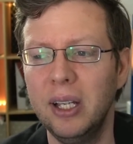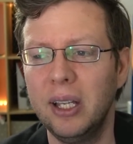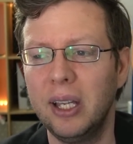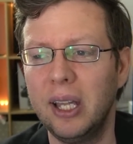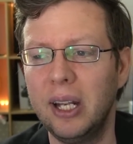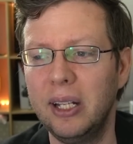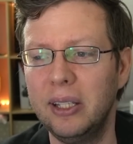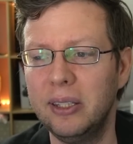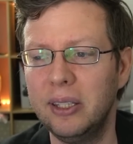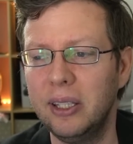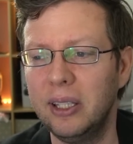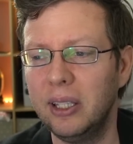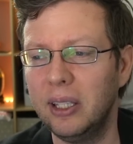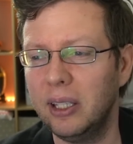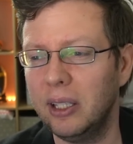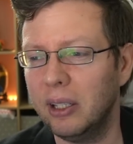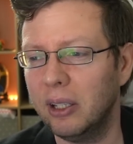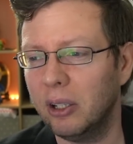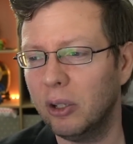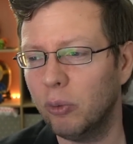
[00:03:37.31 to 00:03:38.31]
and in
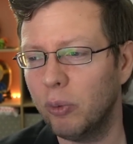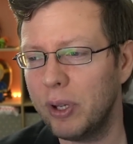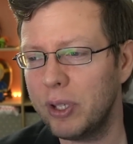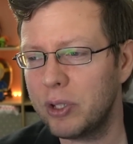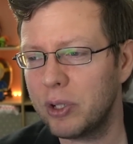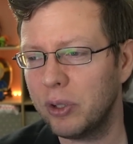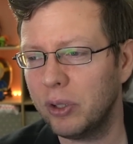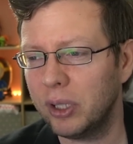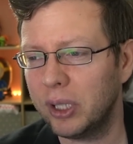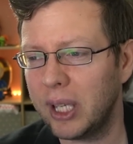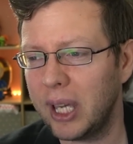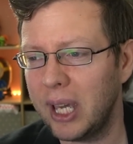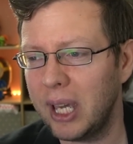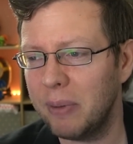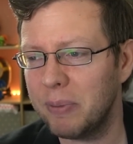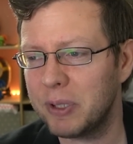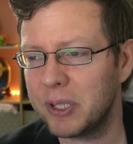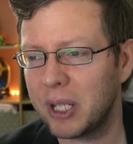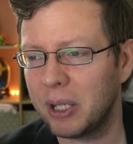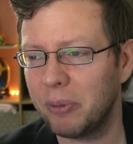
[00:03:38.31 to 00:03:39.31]
the original
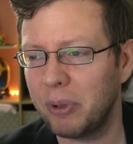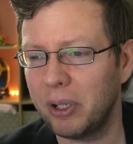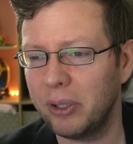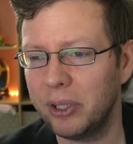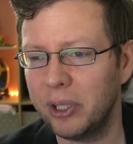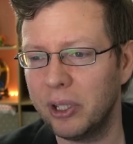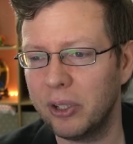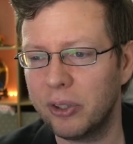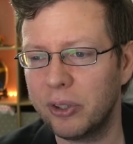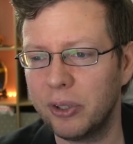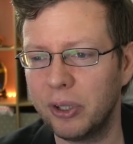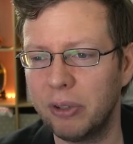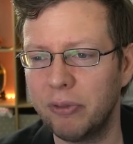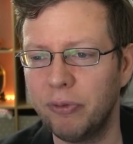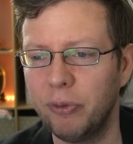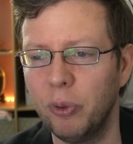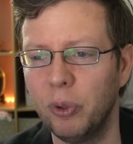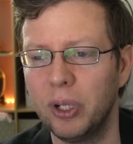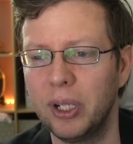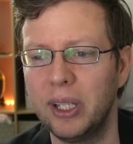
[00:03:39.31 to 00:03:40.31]
game set around the year
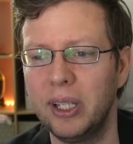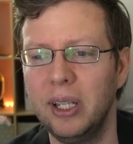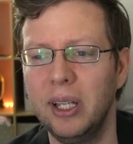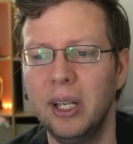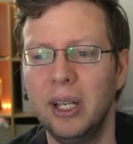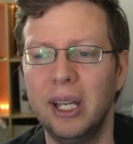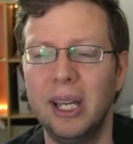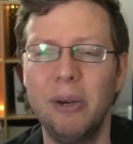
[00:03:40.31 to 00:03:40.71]
3040,